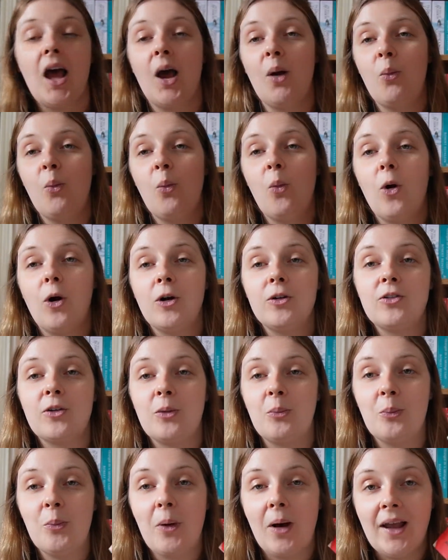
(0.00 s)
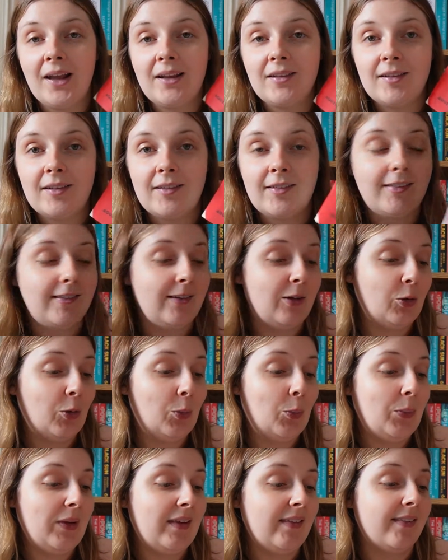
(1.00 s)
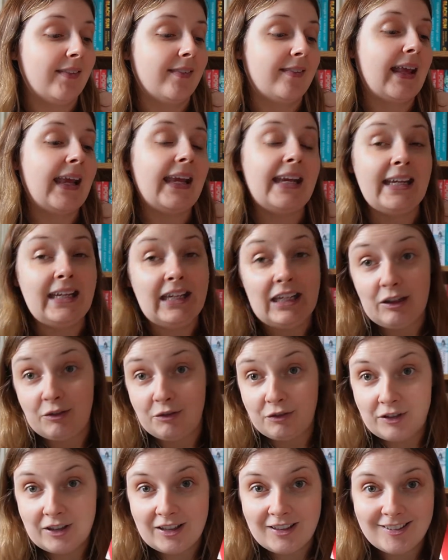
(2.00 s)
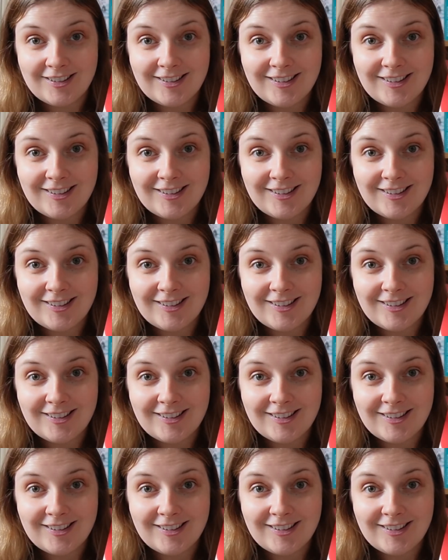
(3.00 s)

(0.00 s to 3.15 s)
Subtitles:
and what might still be saved.